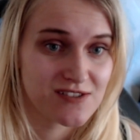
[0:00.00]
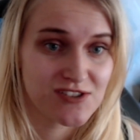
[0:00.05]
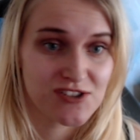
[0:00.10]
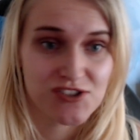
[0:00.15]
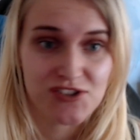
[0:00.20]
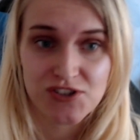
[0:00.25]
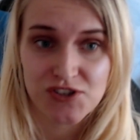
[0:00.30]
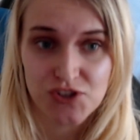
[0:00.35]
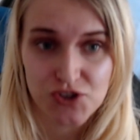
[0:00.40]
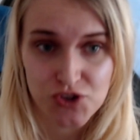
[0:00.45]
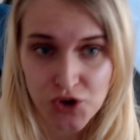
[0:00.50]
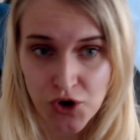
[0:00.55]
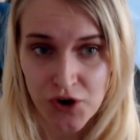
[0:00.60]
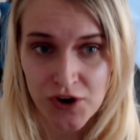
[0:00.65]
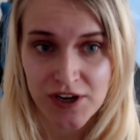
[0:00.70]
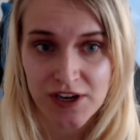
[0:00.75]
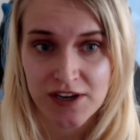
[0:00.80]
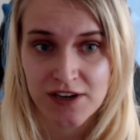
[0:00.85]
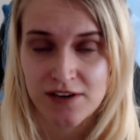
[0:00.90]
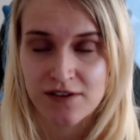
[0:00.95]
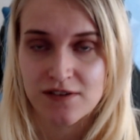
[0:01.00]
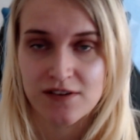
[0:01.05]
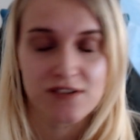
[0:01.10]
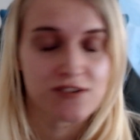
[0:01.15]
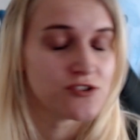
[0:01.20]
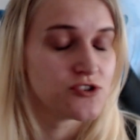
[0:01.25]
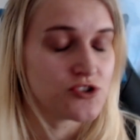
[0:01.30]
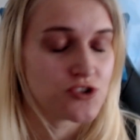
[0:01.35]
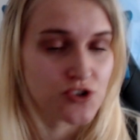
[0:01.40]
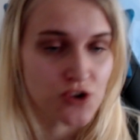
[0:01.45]
just enjoy it.
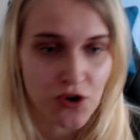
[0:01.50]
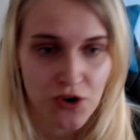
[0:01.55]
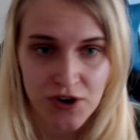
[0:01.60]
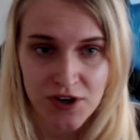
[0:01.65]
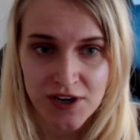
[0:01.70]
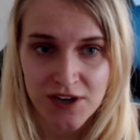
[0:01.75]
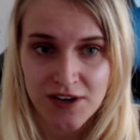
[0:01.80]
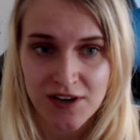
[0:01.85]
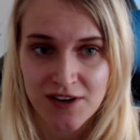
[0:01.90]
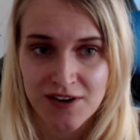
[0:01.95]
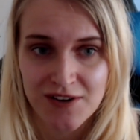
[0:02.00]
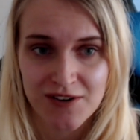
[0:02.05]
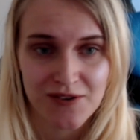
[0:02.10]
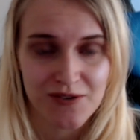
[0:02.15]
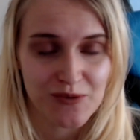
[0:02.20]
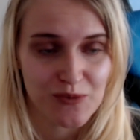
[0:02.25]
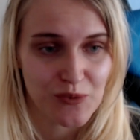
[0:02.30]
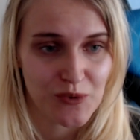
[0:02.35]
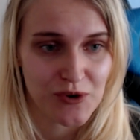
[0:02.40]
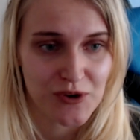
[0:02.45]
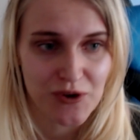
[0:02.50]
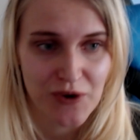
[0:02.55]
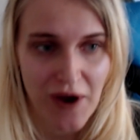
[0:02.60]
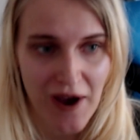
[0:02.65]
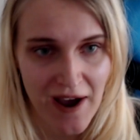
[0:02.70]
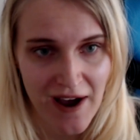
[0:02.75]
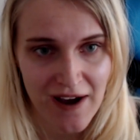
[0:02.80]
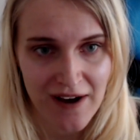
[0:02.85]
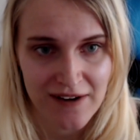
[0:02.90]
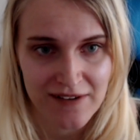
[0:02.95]
Enjoy what you
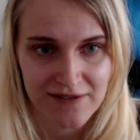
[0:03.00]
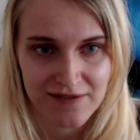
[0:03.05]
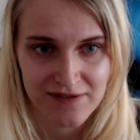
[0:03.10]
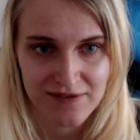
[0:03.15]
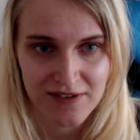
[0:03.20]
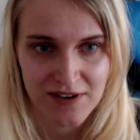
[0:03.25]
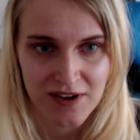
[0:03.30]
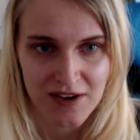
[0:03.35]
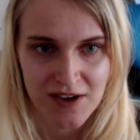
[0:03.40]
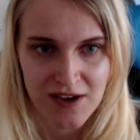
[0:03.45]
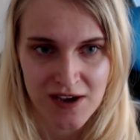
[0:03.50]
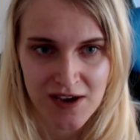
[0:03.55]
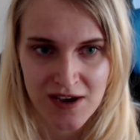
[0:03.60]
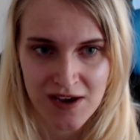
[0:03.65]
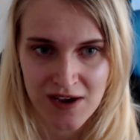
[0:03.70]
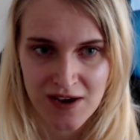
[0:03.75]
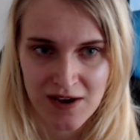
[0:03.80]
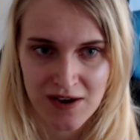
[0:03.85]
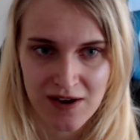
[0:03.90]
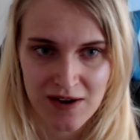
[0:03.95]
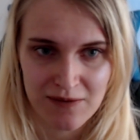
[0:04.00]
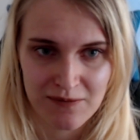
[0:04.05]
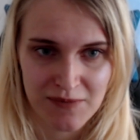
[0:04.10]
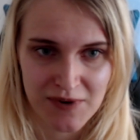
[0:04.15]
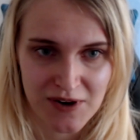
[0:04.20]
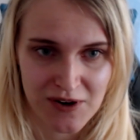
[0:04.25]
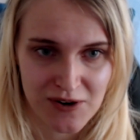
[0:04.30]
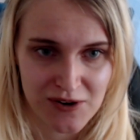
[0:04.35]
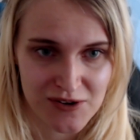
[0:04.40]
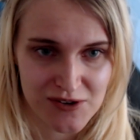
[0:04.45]
have,
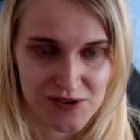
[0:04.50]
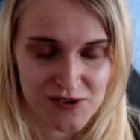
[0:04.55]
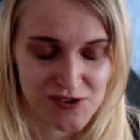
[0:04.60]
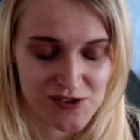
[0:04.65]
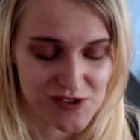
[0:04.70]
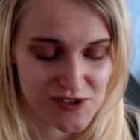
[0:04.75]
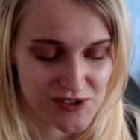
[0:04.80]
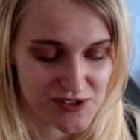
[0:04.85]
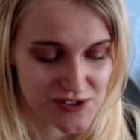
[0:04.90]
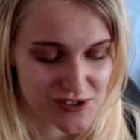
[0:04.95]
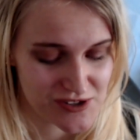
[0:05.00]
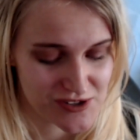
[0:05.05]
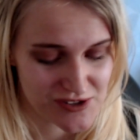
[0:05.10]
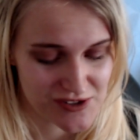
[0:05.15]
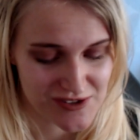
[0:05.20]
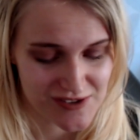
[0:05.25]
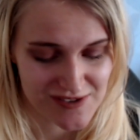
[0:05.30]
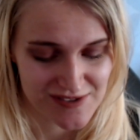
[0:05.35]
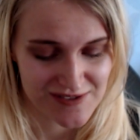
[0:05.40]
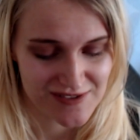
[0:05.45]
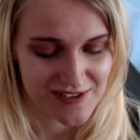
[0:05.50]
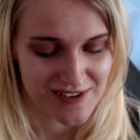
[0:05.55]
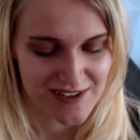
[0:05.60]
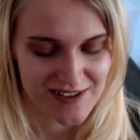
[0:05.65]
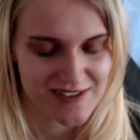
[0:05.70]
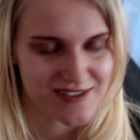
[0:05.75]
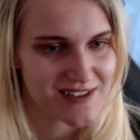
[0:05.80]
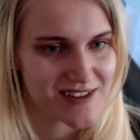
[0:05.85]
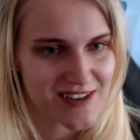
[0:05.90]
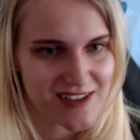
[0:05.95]
because
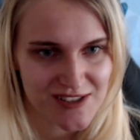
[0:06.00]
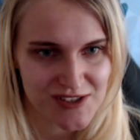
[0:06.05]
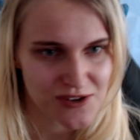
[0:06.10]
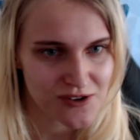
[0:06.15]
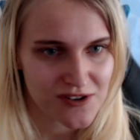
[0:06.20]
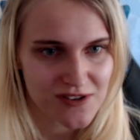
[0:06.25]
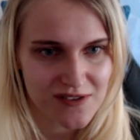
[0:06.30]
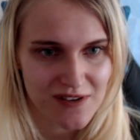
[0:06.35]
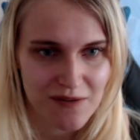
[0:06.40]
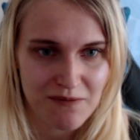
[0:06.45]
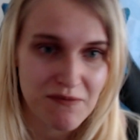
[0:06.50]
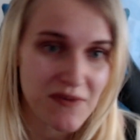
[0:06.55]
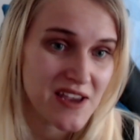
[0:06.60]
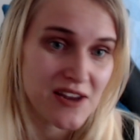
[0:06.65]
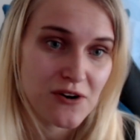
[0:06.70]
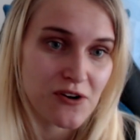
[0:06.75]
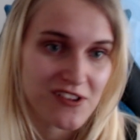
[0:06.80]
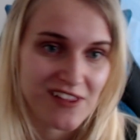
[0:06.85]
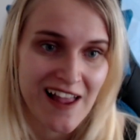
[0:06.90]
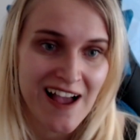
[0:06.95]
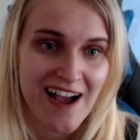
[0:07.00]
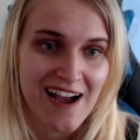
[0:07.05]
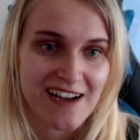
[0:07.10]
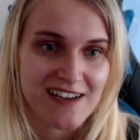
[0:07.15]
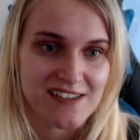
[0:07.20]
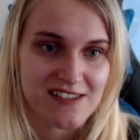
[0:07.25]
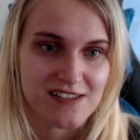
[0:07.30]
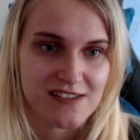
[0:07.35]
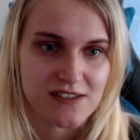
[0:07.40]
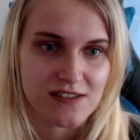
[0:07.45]
it may not
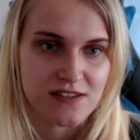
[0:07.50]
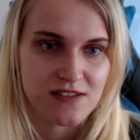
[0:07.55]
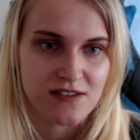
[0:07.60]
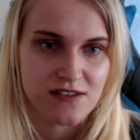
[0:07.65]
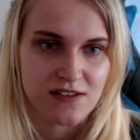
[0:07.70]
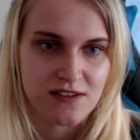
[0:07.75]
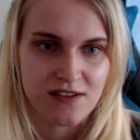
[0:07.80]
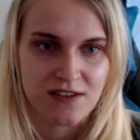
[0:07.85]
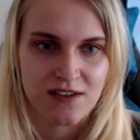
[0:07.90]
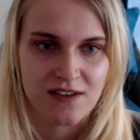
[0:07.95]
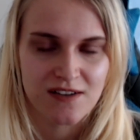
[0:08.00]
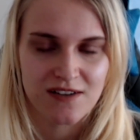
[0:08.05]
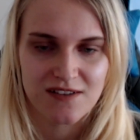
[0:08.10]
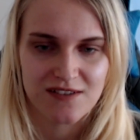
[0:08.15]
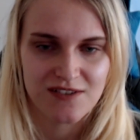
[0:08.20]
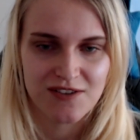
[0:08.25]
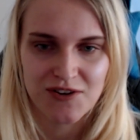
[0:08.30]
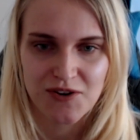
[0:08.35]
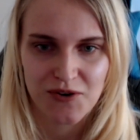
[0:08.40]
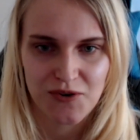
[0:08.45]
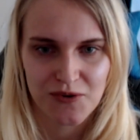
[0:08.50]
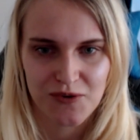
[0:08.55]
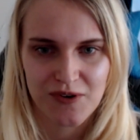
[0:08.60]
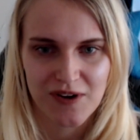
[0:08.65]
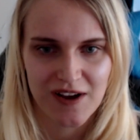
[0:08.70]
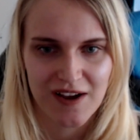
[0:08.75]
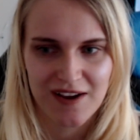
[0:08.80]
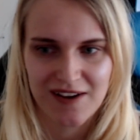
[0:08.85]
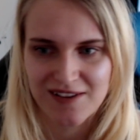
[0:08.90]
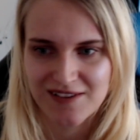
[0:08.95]
last. You know,
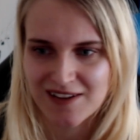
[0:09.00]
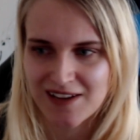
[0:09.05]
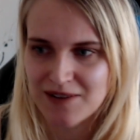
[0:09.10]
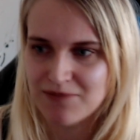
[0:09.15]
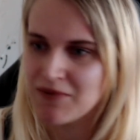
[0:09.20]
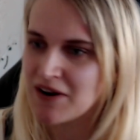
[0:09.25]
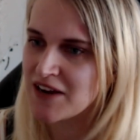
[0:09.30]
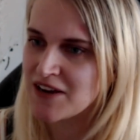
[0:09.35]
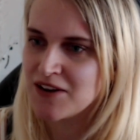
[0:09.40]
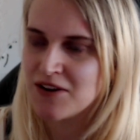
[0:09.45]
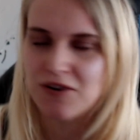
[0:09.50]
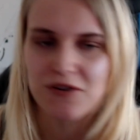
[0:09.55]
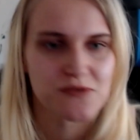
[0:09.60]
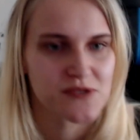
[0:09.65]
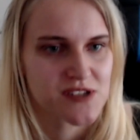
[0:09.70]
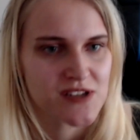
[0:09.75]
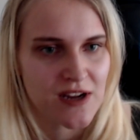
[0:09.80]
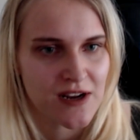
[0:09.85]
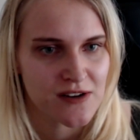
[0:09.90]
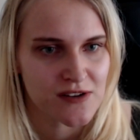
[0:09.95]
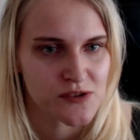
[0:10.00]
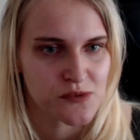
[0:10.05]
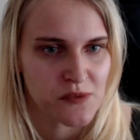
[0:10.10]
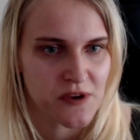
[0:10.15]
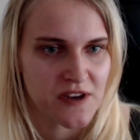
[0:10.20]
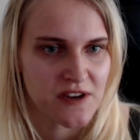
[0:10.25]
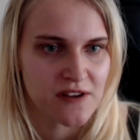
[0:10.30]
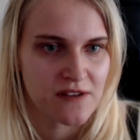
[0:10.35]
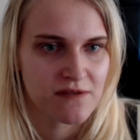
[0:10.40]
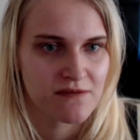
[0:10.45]
like Mikey always tells
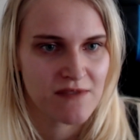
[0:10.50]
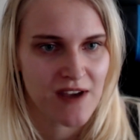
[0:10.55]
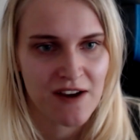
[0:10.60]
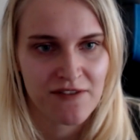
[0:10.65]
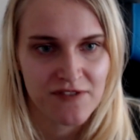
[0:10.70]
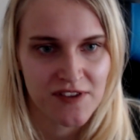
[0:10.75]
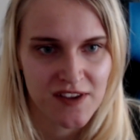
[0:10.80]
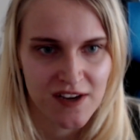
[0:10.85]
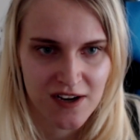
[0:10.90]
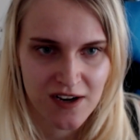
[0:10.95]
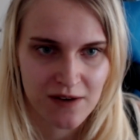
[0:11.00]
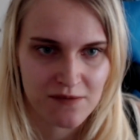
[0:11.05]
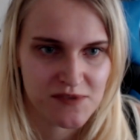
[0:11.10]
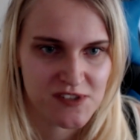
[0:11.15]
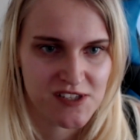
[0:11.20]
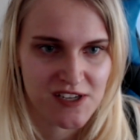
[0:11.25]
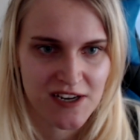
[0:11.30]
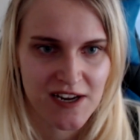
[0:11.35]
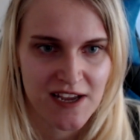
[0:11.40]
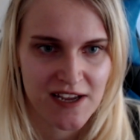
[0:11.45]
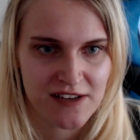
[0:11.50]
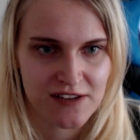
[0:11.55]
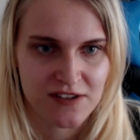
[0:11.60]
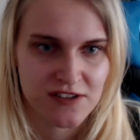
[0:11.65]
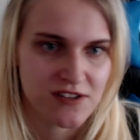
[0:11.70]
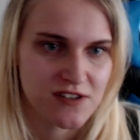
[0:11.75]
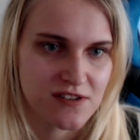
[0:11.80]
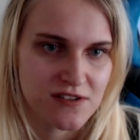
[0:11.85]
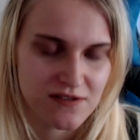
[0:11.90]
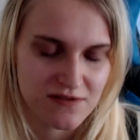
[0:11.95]
me, everything comes to an
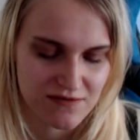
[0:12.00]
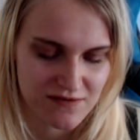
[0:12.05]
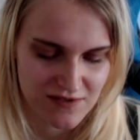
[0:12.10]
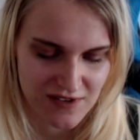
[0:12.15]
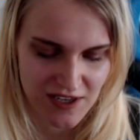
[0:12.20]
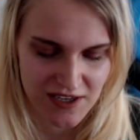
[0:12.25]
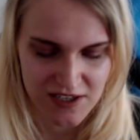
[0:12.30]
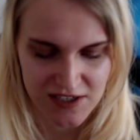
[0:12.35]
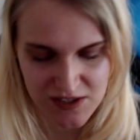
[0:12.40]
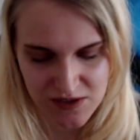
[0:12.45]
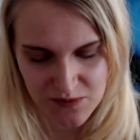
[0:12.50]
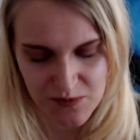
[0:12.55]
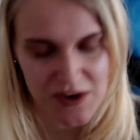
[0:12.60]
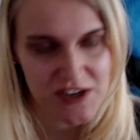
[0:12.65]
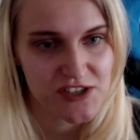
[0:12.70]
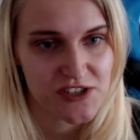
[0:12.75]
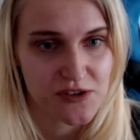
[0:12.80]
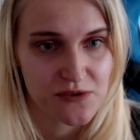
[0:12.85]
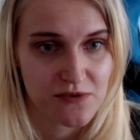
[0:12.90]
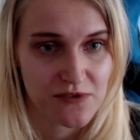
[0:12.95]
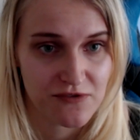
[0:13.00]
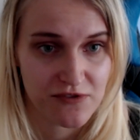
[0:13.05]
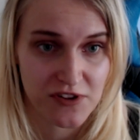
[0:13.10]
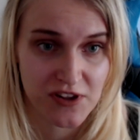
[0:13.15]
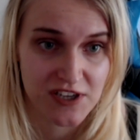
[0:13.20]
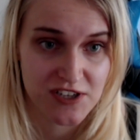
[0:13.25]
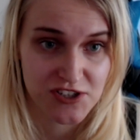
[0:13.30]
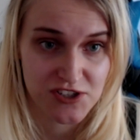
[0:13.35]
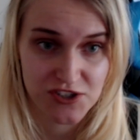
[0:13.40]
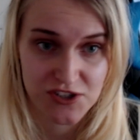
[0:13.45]
end. Like, especially with
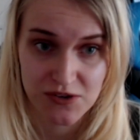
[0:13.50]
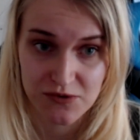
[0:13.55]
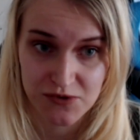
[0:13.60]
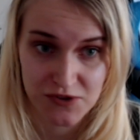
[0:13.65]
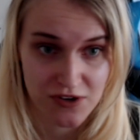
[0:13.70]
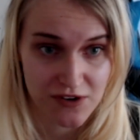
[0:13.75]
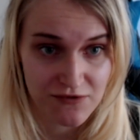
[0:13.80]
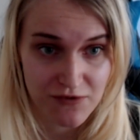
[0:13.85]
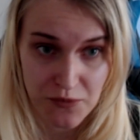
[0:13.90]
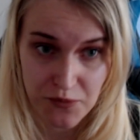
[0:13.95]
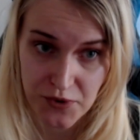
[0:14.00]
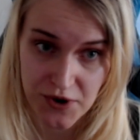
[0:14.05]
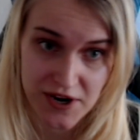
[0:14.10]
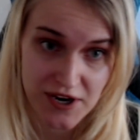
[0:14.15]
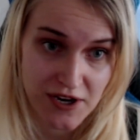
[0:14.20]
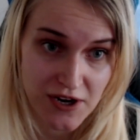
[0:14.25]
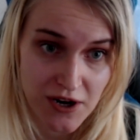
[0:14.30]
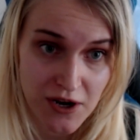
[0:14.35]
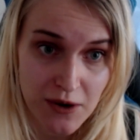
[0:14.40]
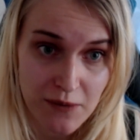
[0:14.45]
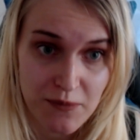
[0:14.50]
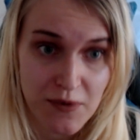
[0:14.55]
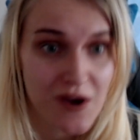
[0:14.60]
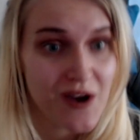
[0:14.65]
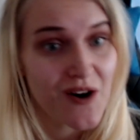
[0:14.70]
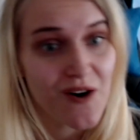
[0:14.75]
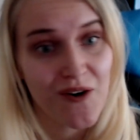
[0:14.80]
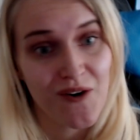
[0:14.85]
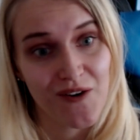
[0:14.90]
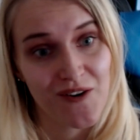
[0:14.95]
relationships, you either break up
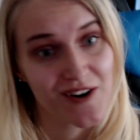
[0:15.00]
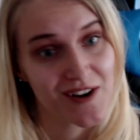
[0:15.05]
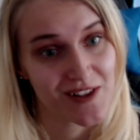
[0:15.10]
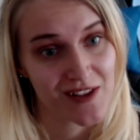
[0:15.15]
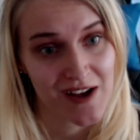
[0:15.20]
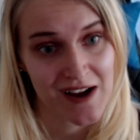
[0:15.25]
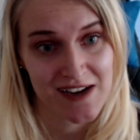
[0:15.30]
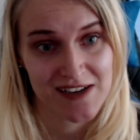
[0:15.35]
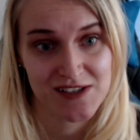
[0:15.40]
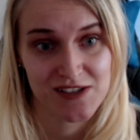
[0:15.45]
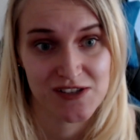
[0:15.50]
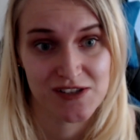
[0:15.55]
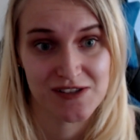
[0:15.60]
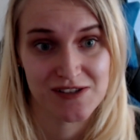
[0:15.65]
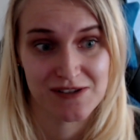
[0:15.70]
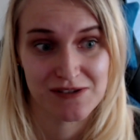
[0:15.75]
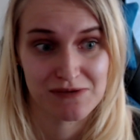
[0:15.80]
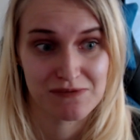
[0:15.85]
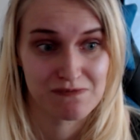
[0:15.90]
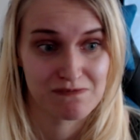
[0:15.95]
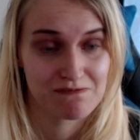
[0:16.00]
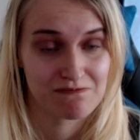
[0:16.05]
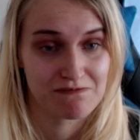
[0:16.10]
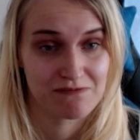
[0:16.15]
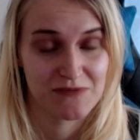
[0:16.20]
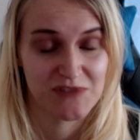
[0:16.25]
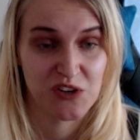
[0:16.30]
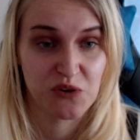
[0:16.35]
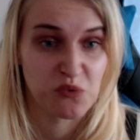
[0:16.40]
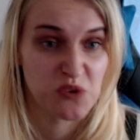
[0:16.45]
or it lasts
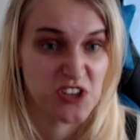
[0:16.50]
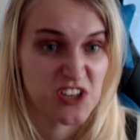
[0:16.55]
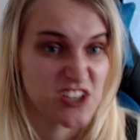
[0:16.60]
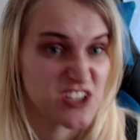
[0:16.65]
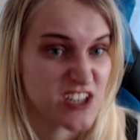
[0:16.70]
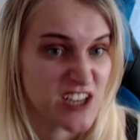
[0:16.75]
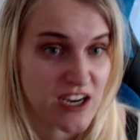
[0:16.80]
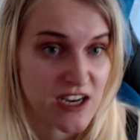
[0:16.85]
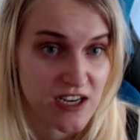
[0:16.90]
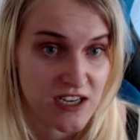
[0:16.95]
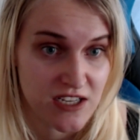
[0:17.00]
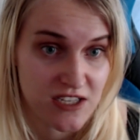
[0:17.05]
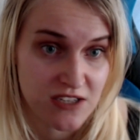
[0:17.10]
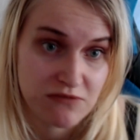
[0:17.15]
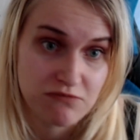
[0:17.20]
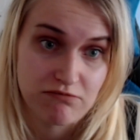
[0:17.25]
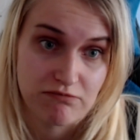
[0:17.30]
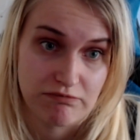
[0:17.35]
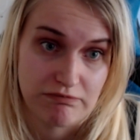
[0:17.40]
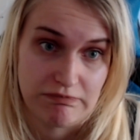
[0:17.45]
till when you die.